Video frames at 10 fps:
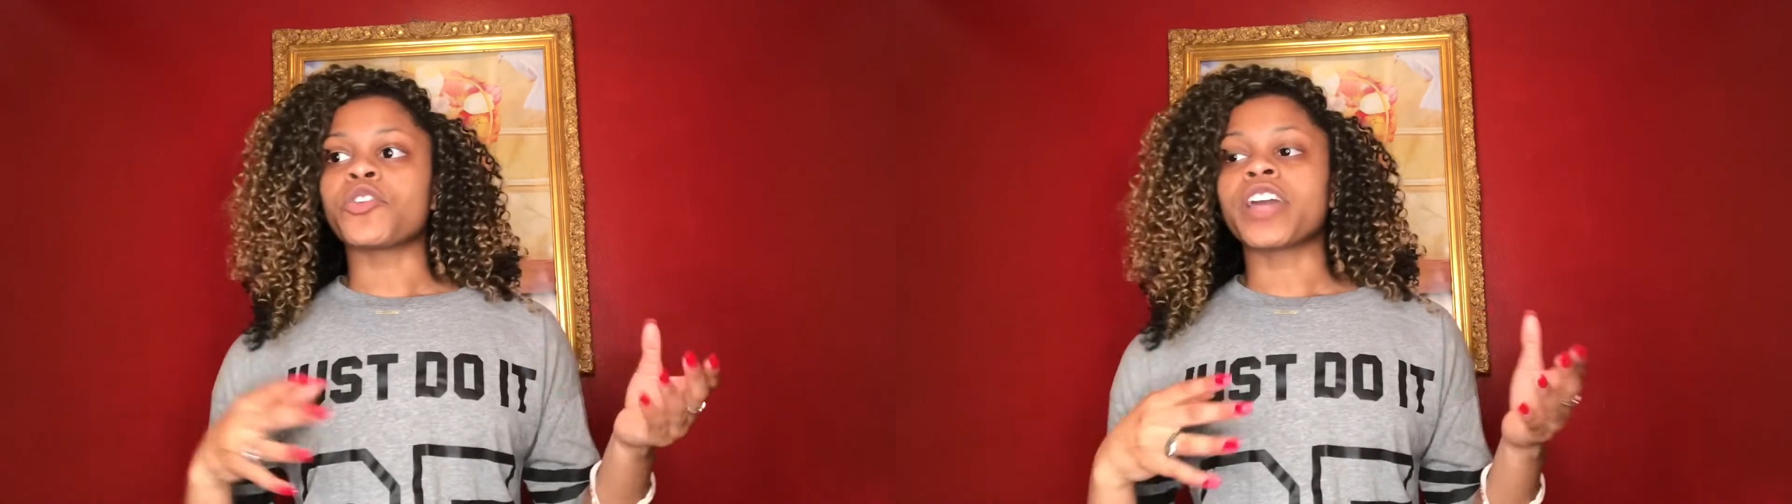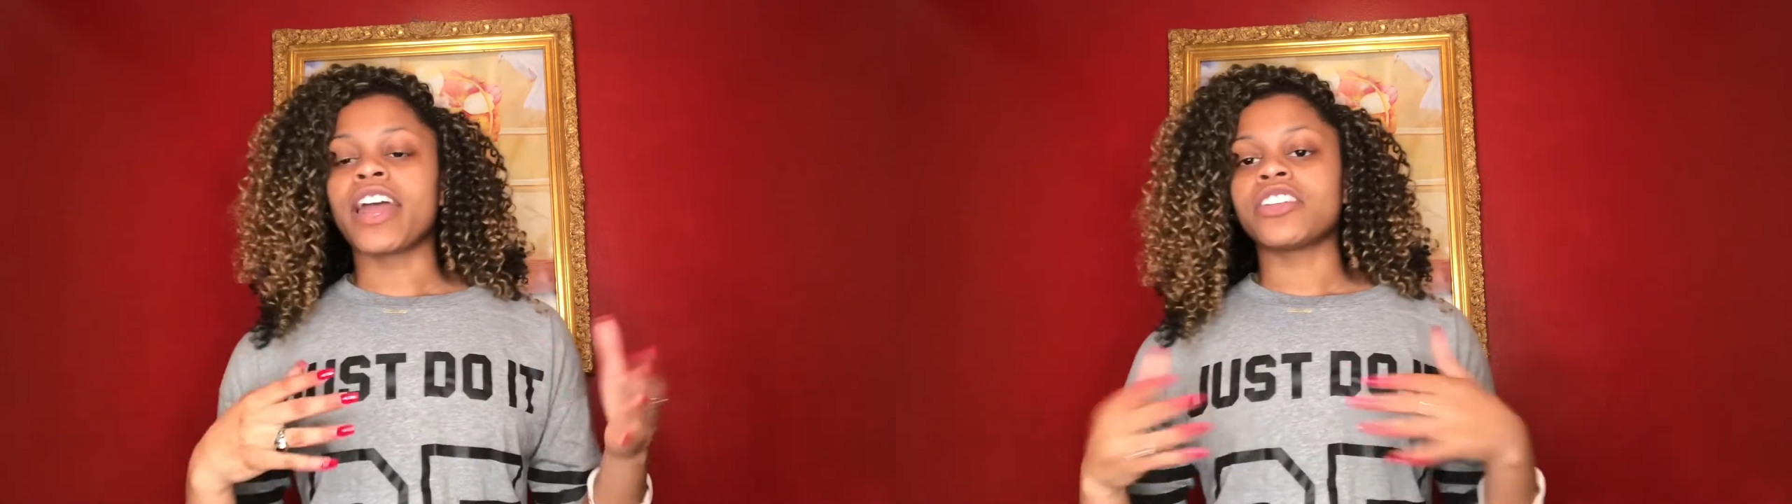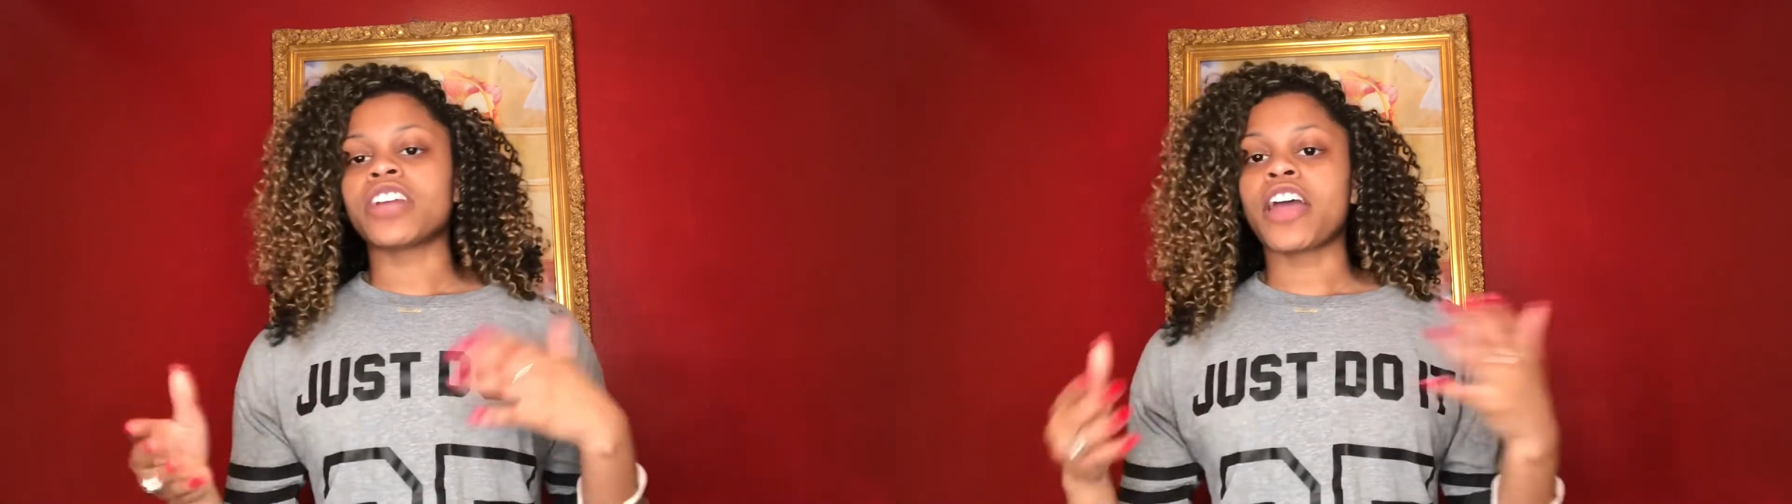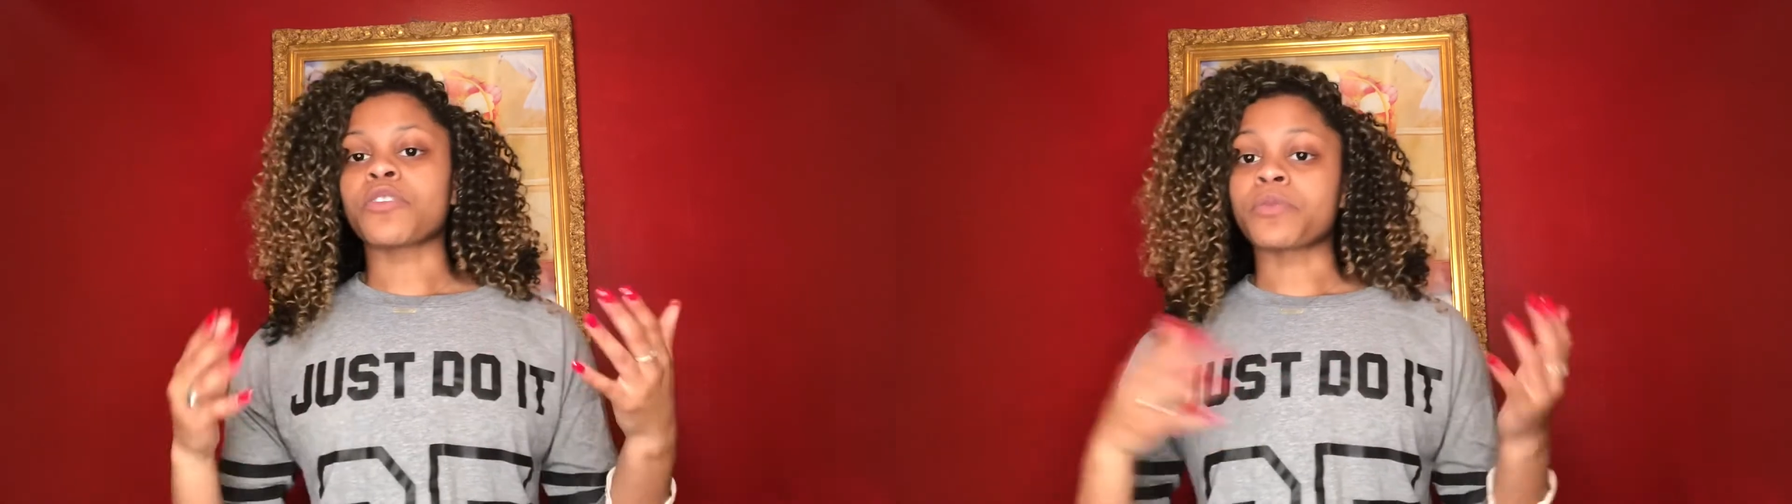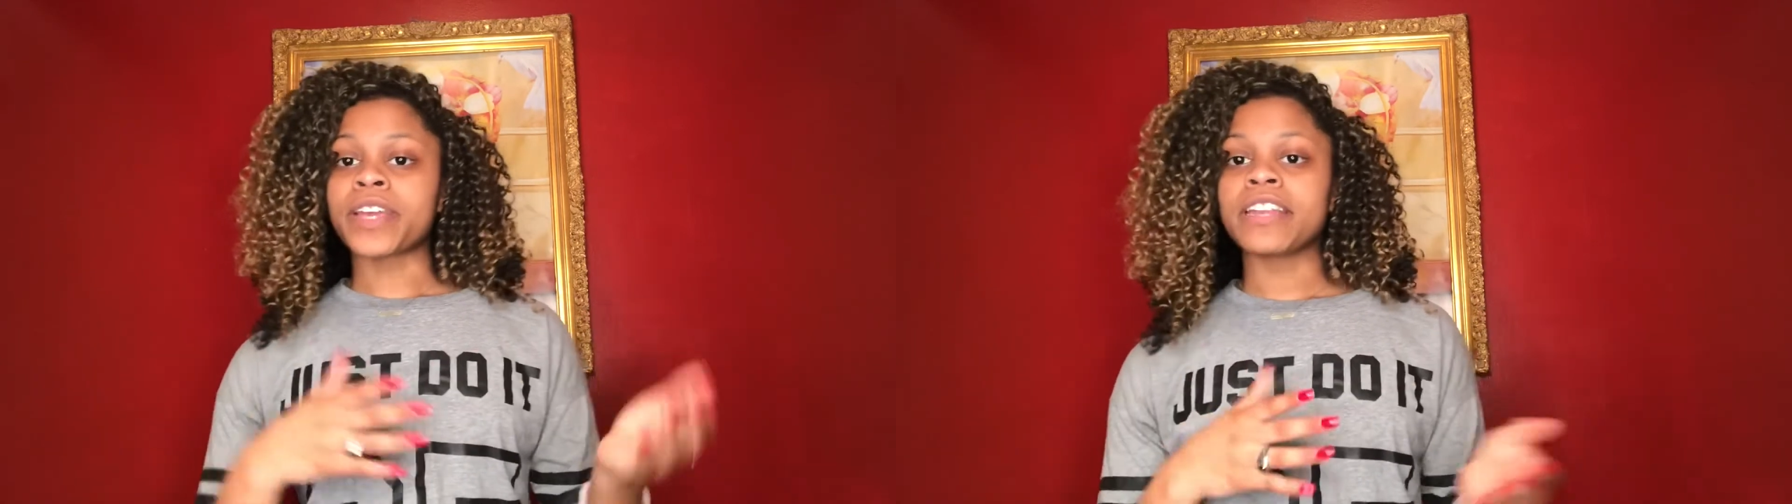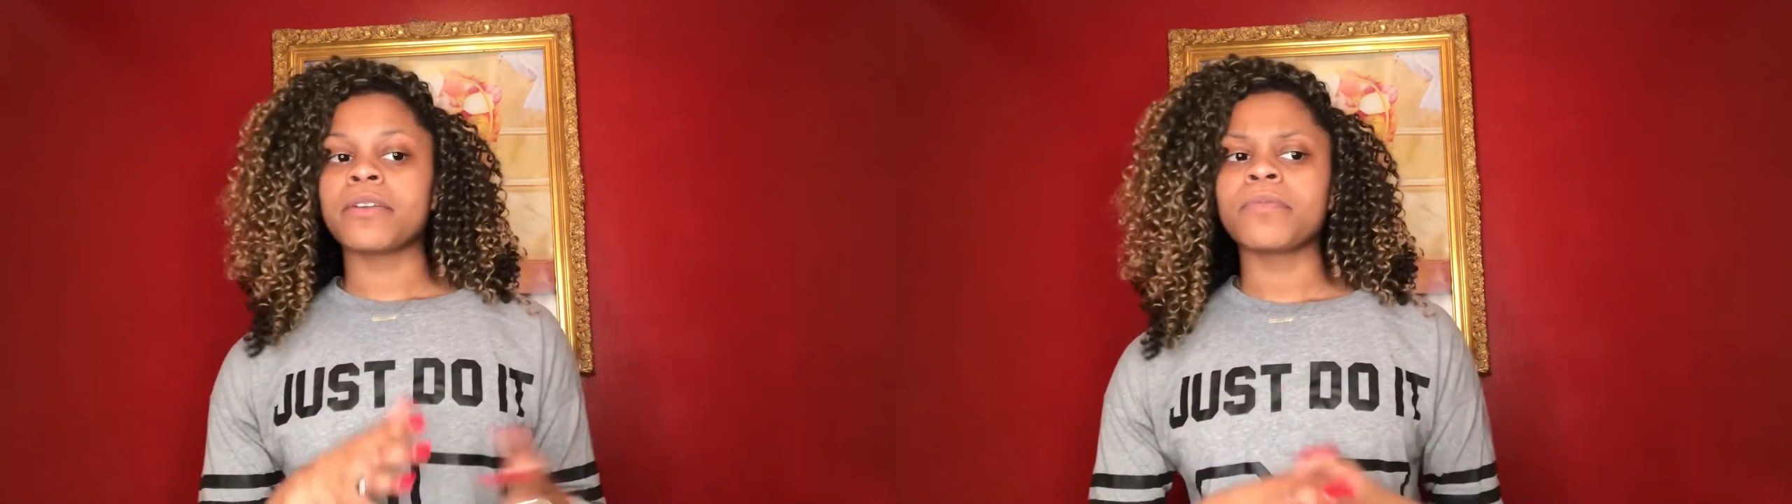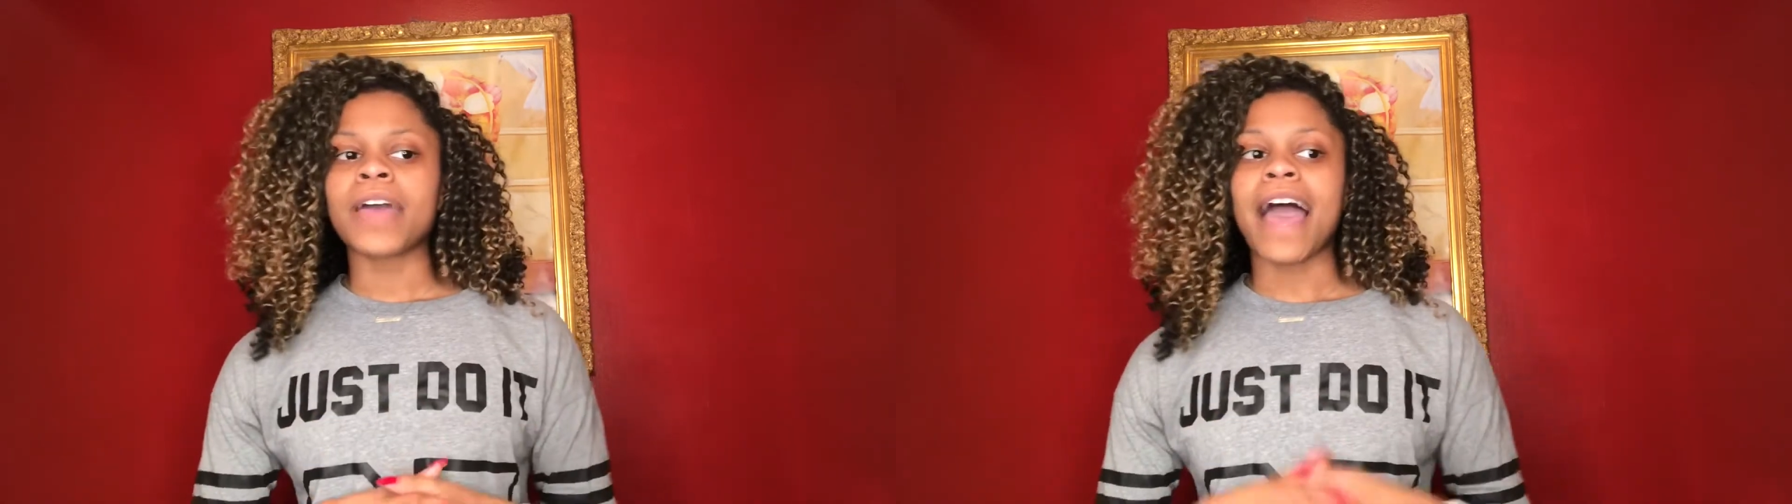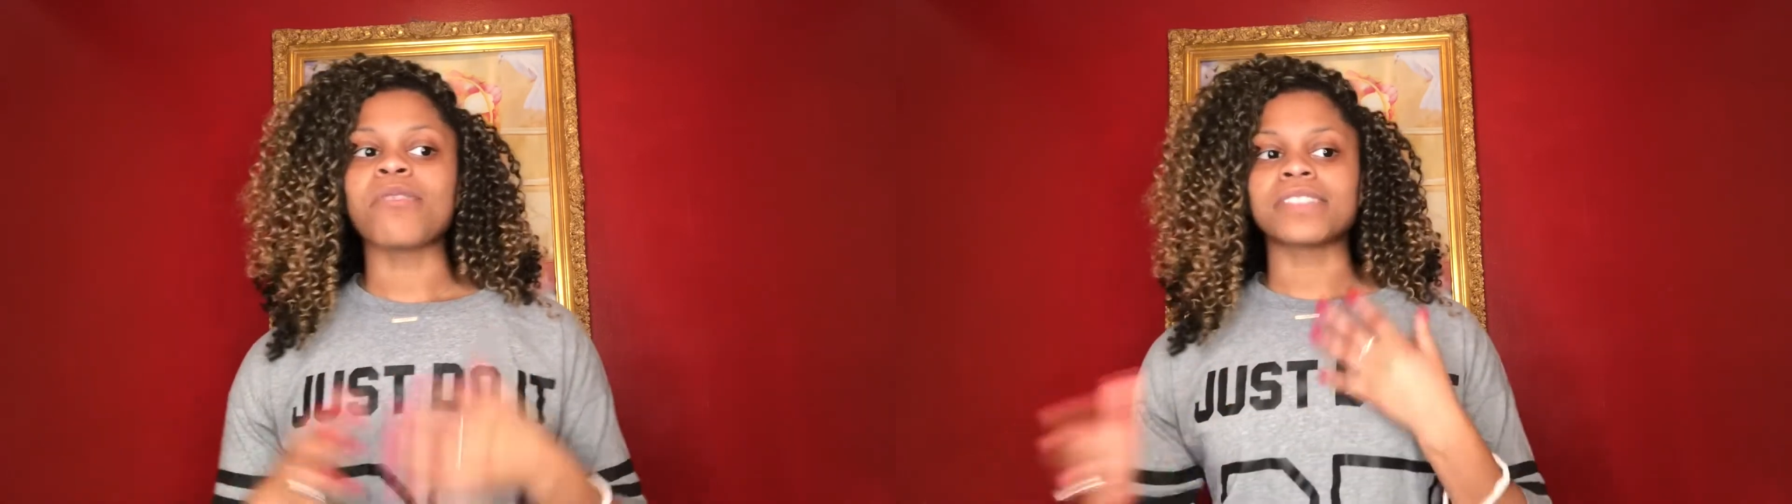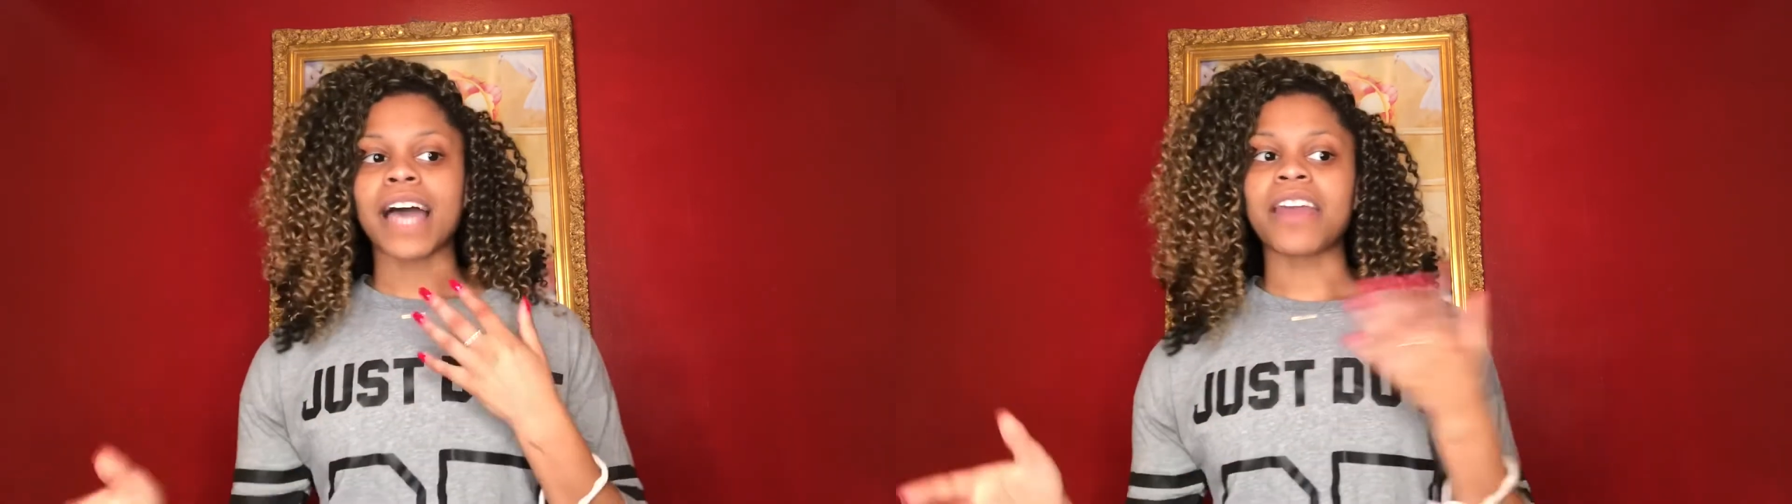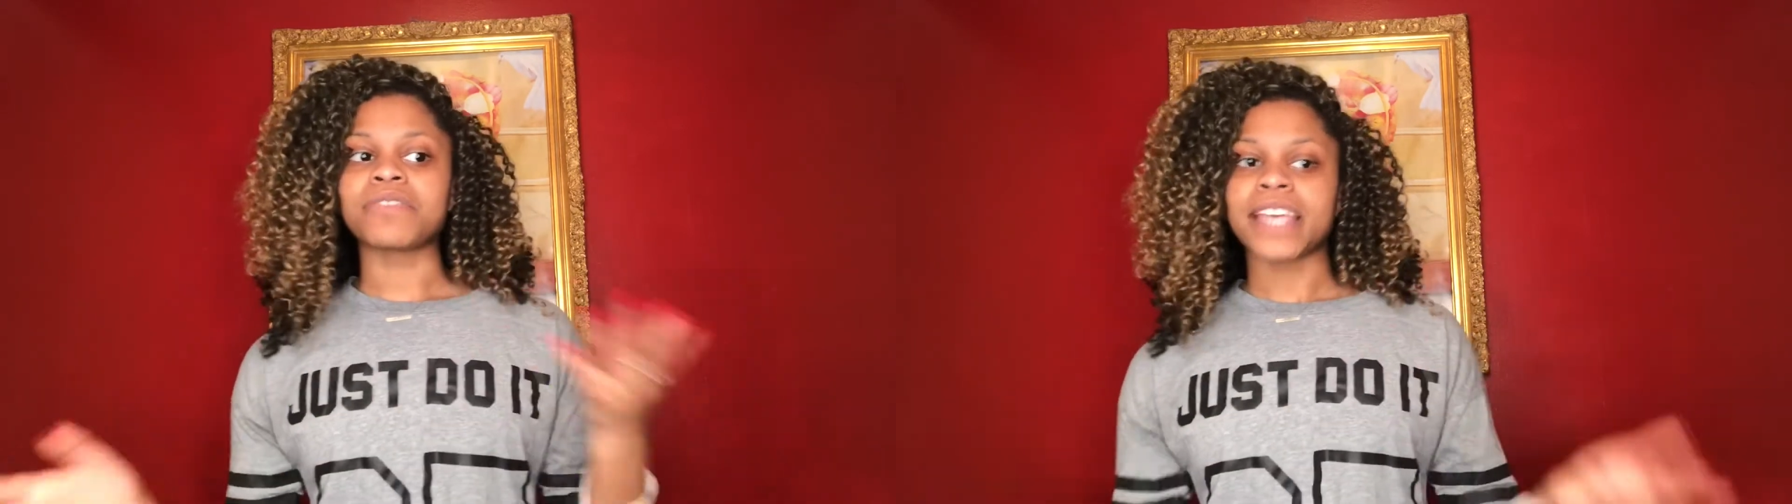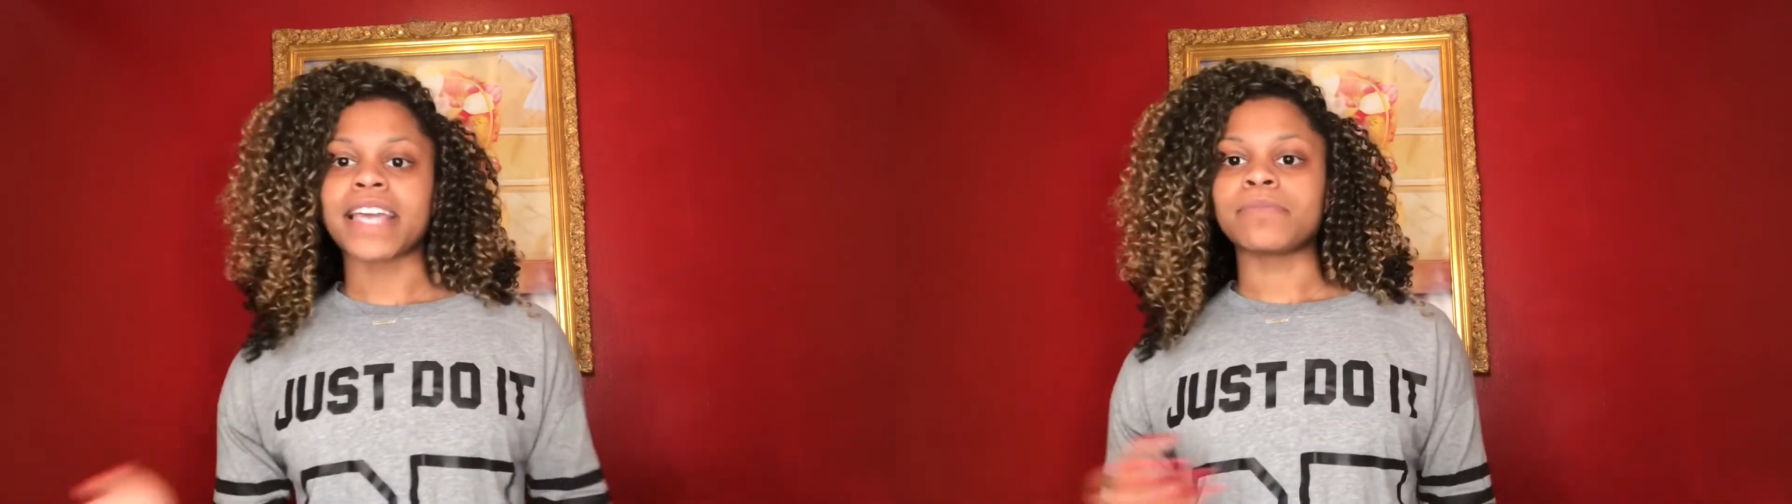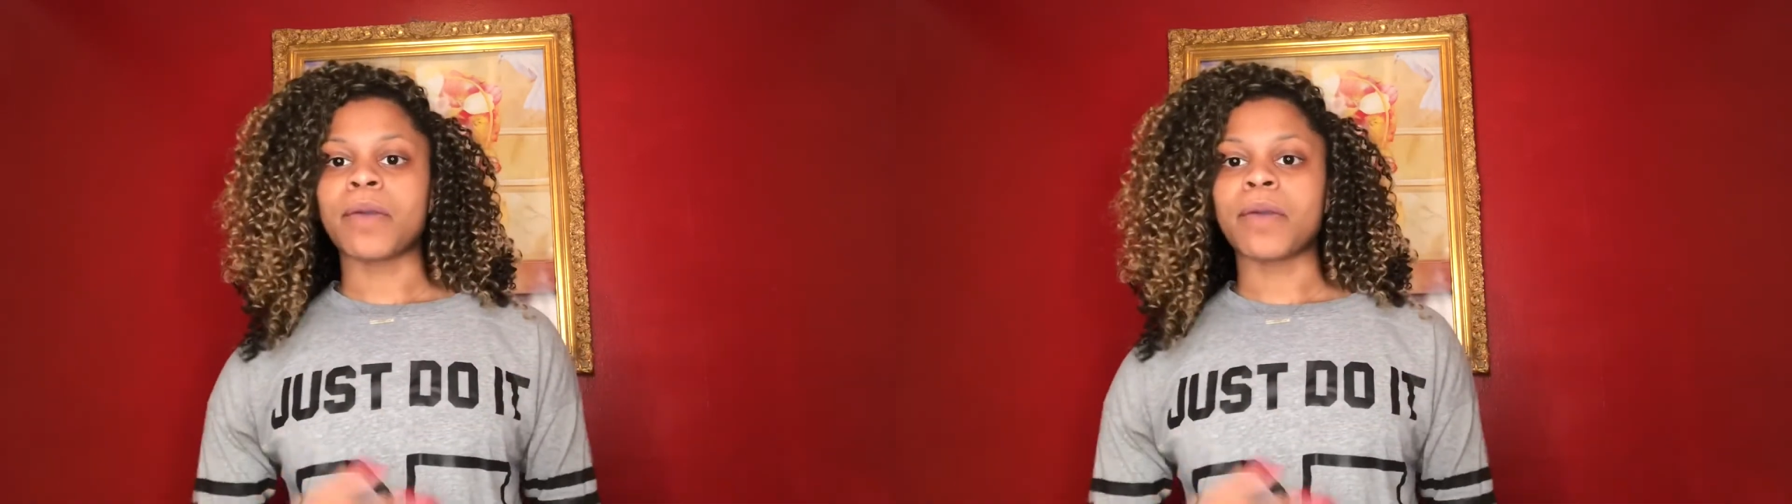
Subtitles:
kind of try to read him outside of text.